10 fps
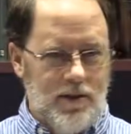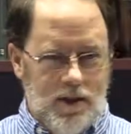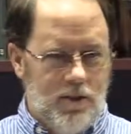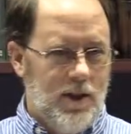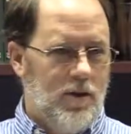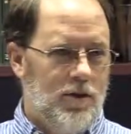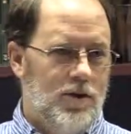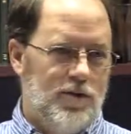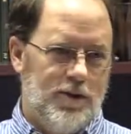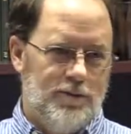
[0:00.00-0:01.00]
you know, in our
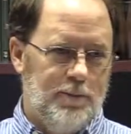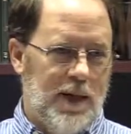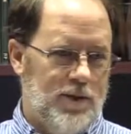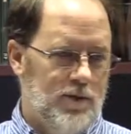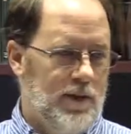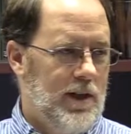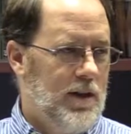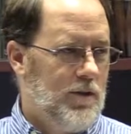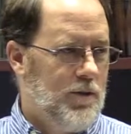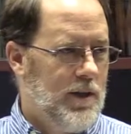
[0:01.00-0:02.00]
years of pastoring and
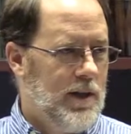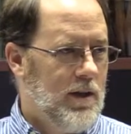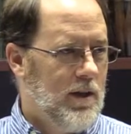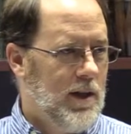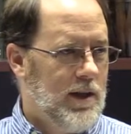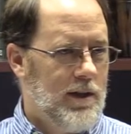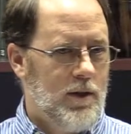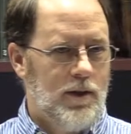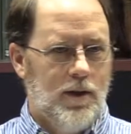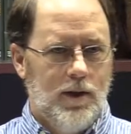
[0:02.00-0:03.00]
eldering here, and
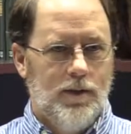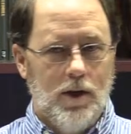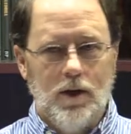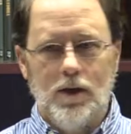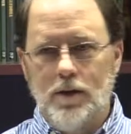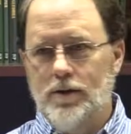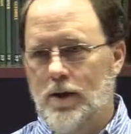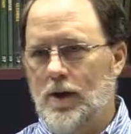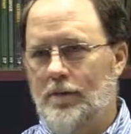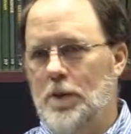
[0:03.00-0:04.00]
there there
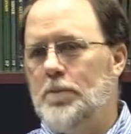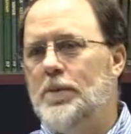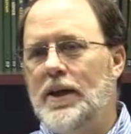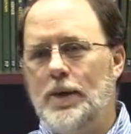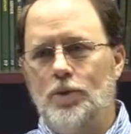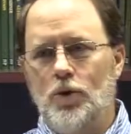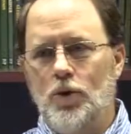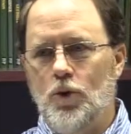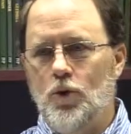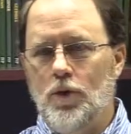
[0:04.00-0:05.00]
there have been people
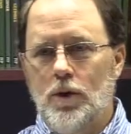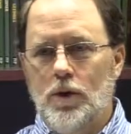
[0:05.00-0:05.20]
who